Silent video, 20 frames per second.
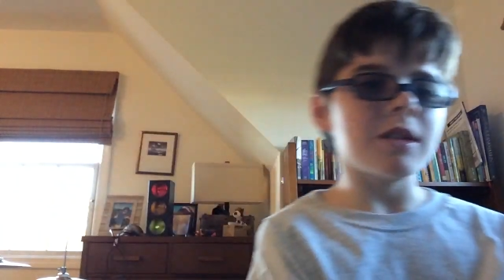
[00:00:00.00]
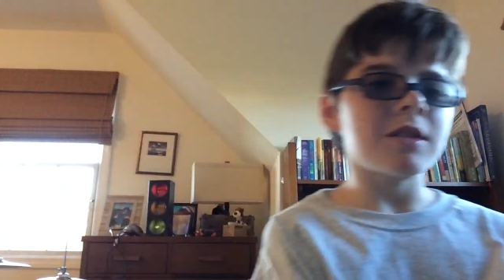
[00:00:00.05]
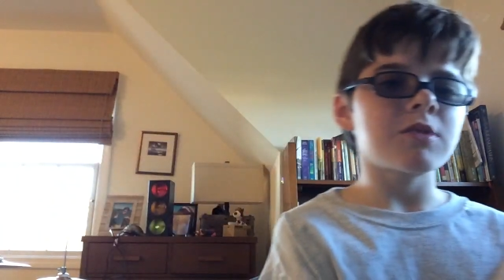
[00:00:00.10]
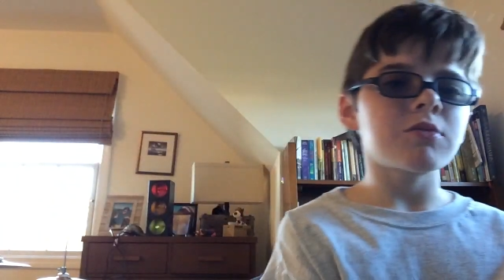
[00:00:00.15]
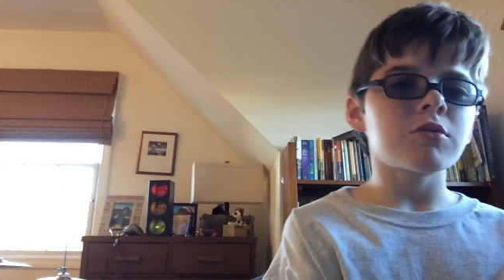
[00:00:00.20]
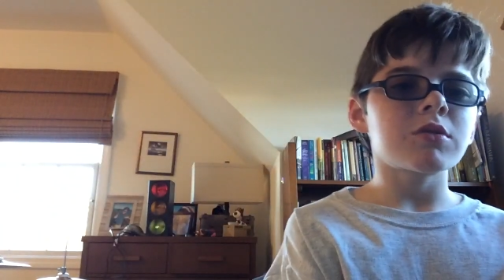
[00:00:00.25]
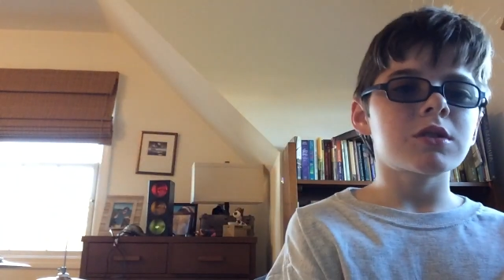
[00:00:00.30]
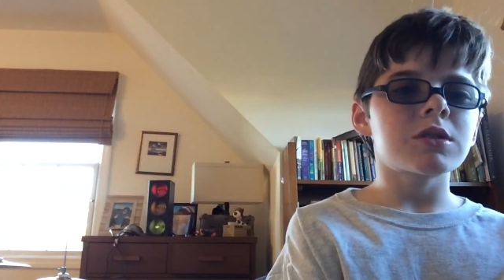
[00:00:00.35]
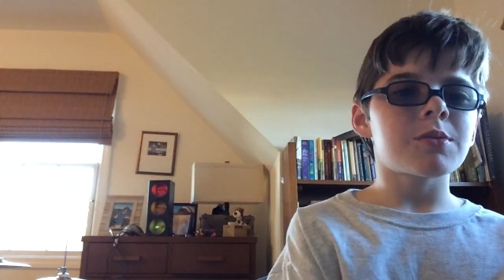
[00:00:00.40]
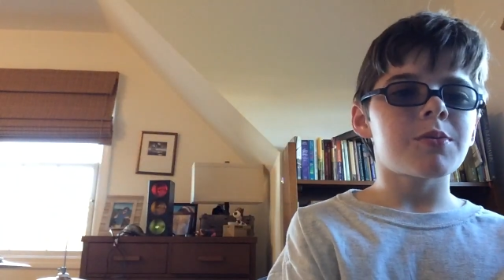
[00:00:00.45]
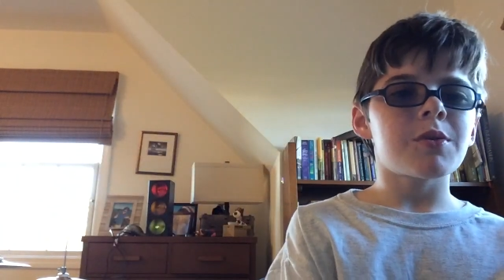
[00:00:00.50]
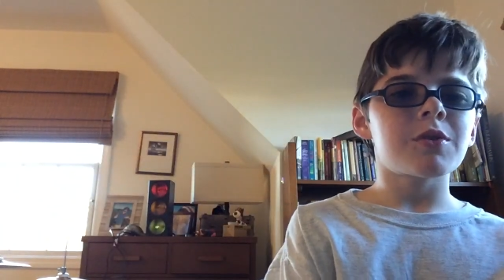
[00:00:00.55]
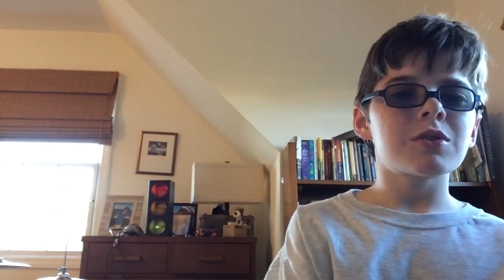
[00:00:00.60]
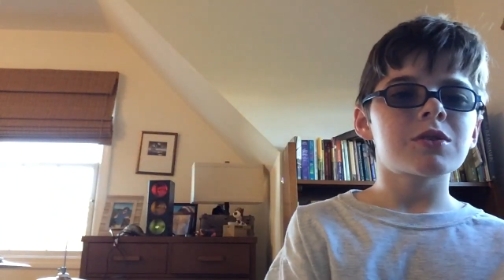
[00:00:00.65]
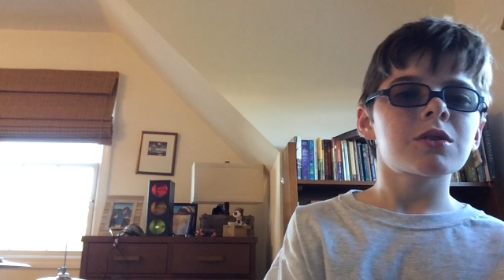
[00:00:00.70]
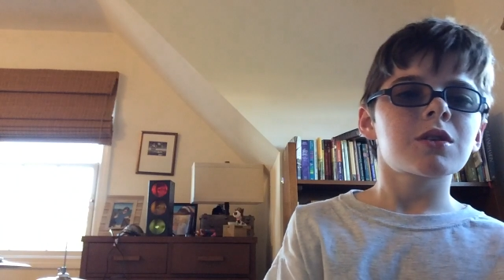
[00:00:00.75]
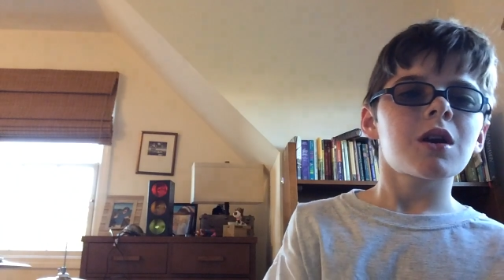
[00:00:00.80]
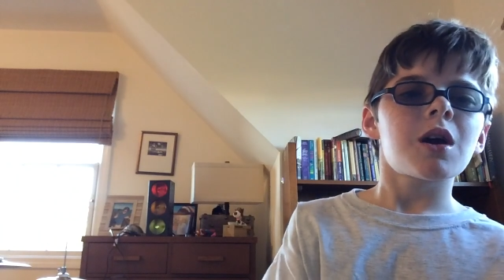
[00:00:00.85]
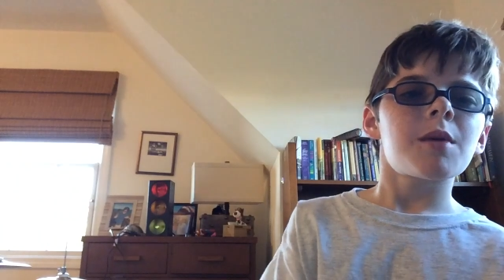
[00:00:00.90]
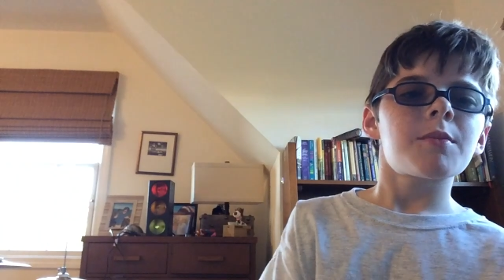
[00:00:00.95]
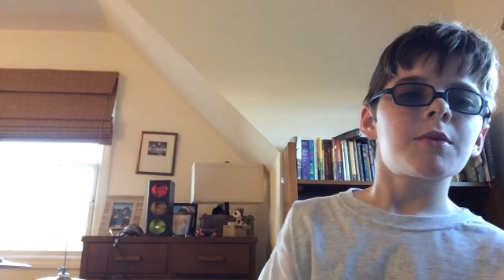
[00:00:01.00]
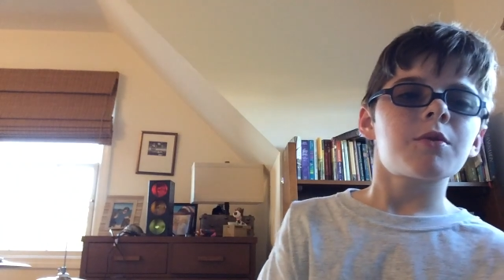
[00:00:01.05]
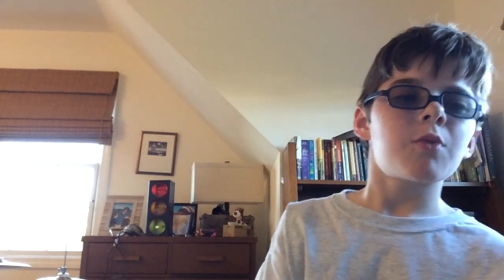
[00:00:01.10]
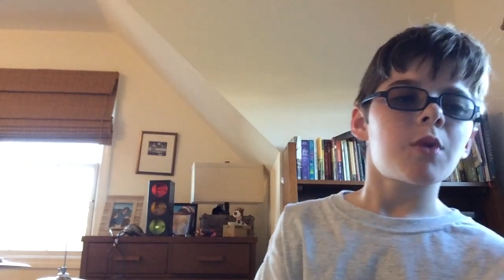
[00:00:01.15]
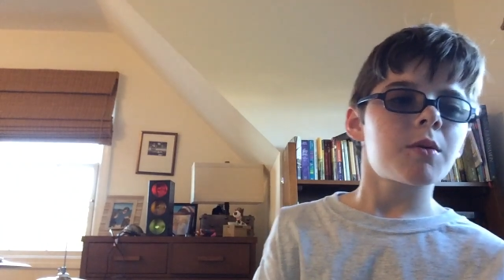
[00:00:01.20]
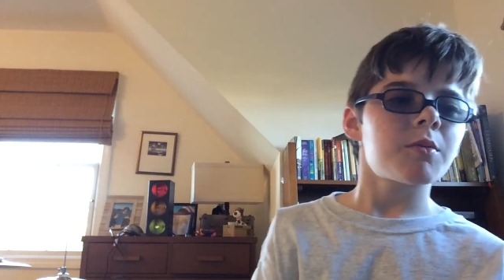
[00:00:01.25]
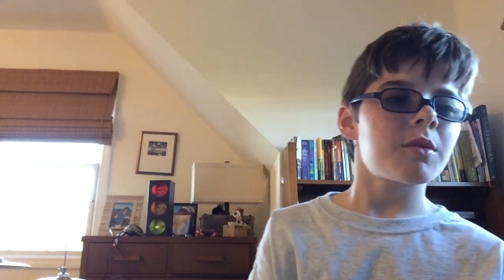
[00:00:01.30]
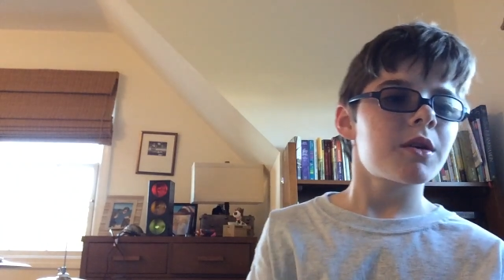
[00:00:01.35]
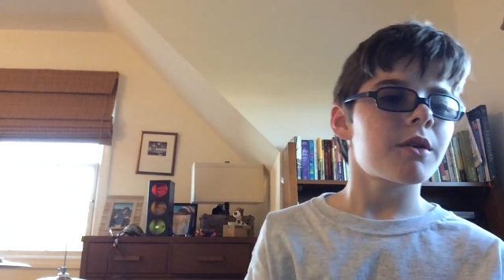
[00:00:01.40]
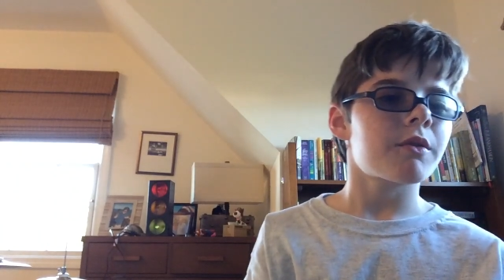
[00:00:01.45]
it was supposed to come
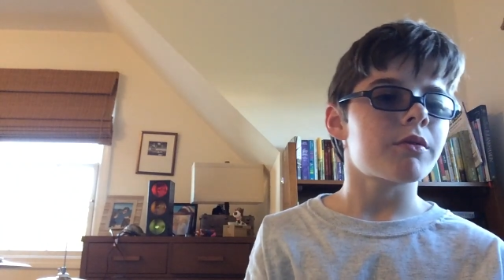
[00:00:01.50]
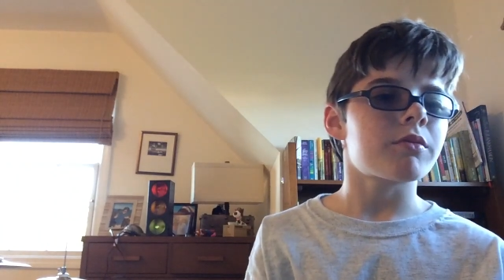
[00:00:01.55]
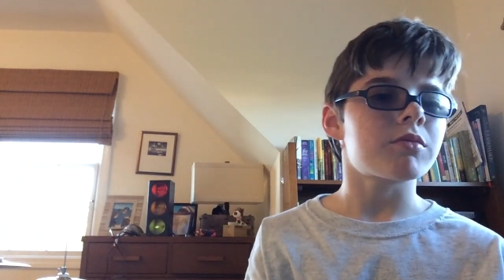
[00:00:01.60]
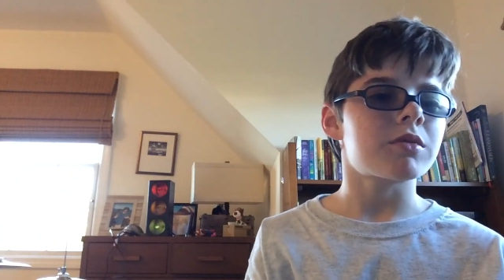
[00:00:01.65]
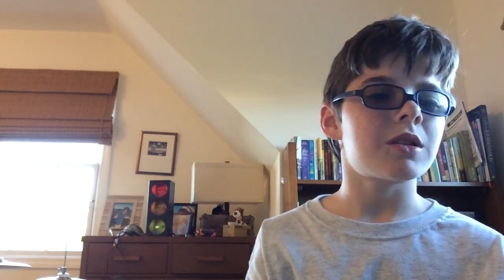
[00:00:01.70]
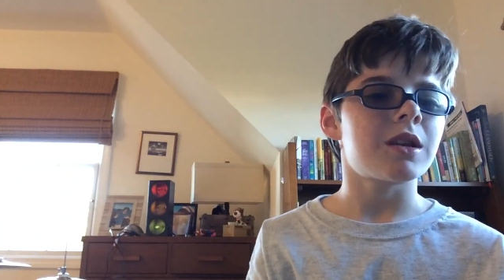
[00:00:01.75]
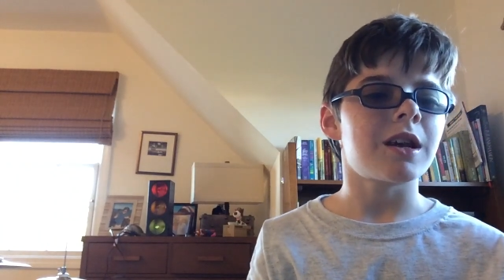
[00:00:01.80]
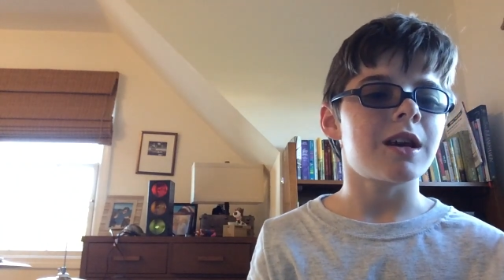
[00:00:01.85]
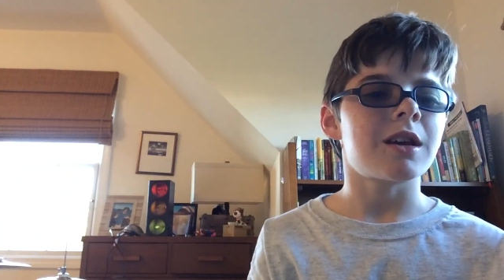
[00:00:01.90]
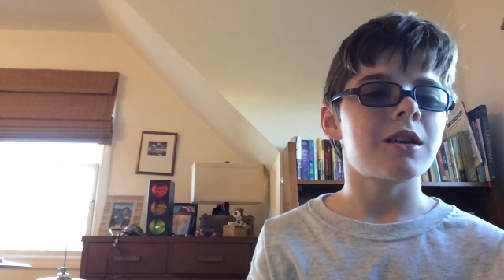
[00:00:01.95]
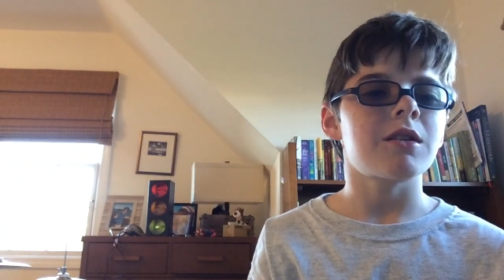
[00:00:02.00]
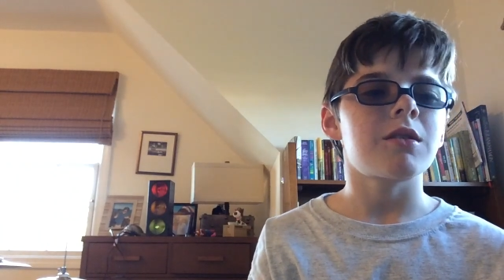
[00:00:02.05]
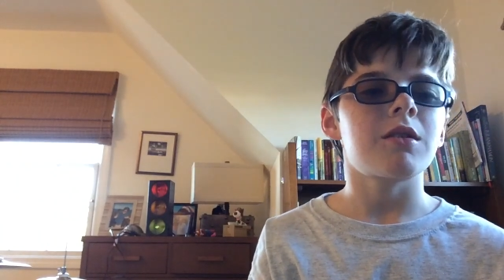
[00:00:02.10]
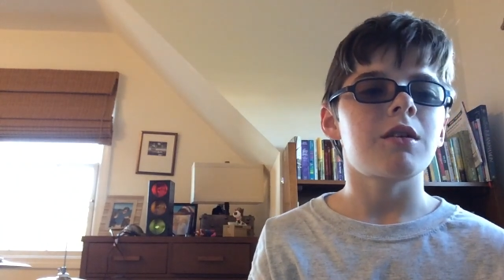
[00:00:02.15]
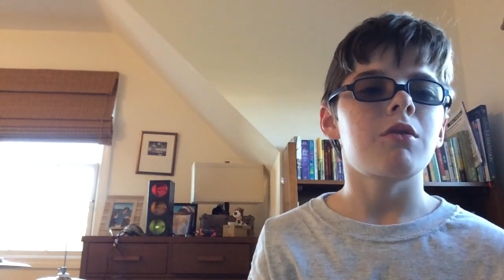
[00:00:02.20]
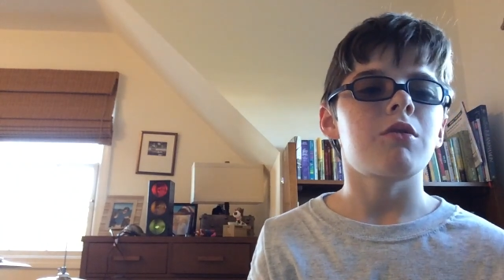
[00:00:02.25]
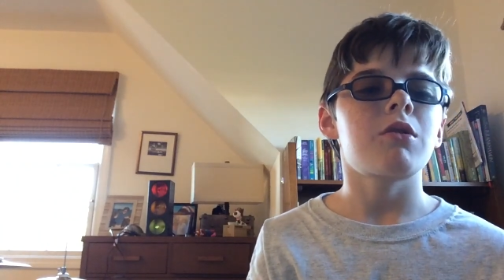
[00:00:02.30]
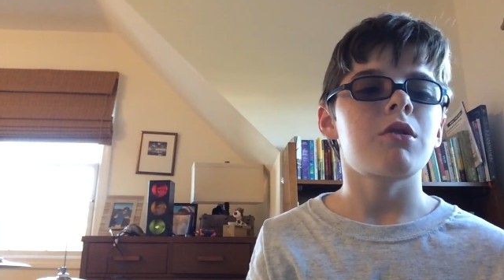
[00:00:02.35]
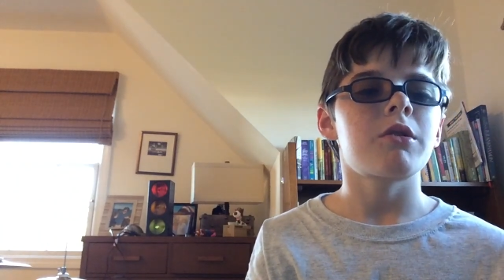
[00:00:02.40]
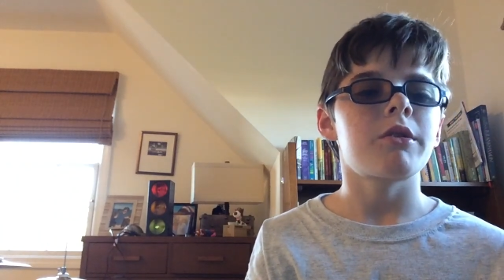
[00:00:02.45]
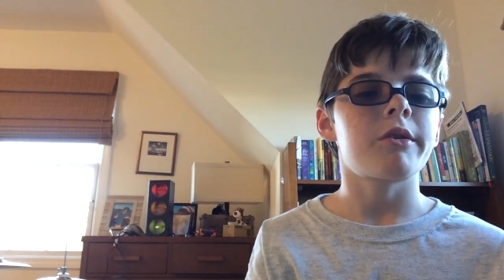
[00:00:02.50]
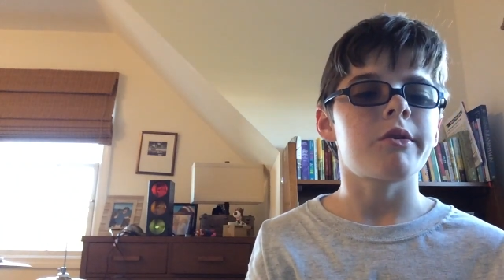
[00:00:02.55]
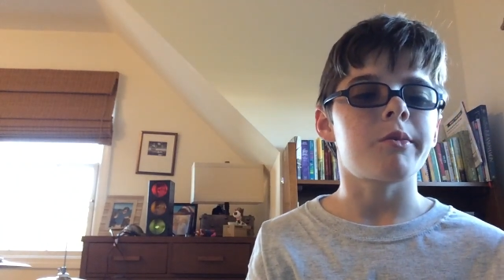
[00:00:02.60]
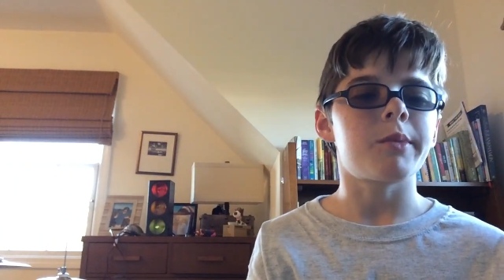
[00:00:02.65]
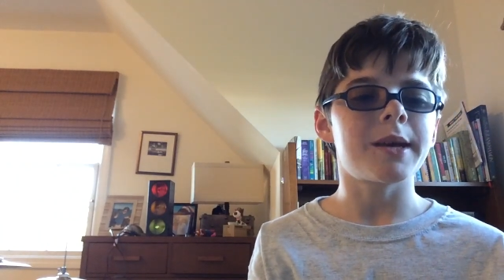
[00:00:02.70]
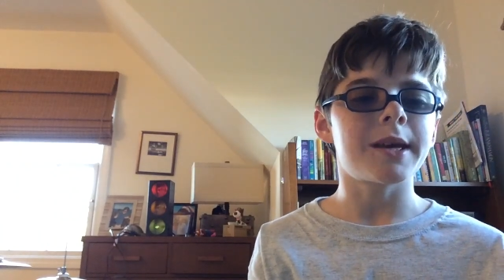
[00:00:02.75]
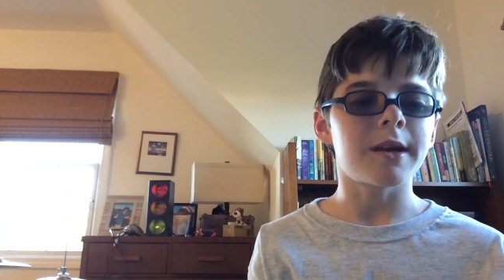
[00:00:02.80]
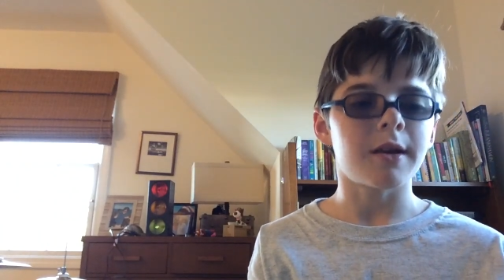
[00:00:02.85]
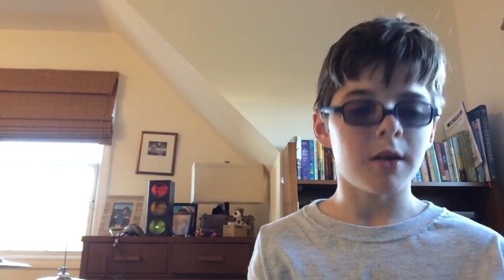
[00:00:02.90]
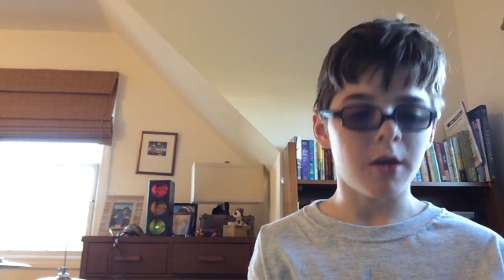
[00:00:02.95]
in one week from today. I ordered
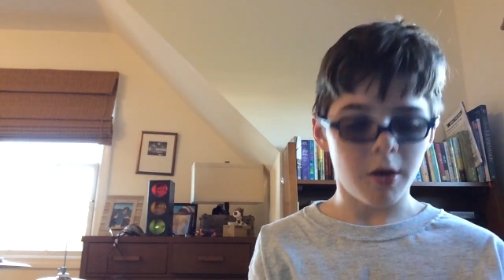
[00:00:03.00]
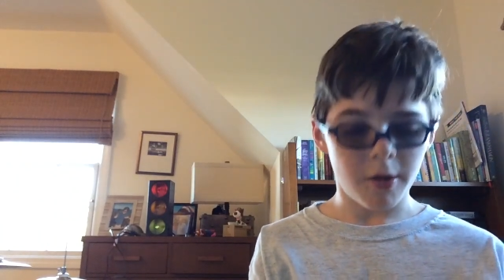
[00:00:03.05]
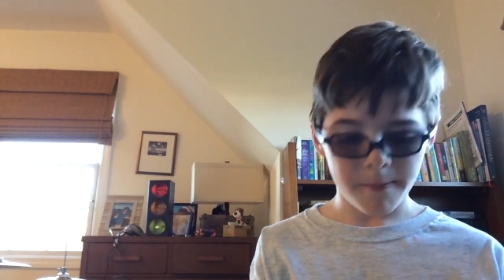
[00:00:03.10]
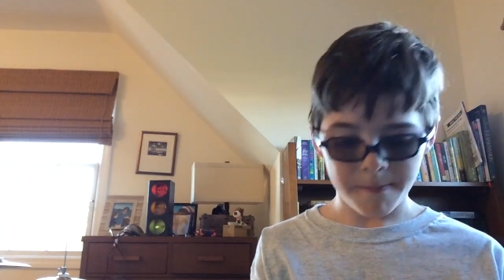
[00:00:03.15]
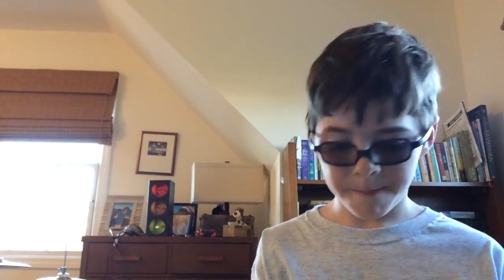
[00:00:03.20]
a week ago.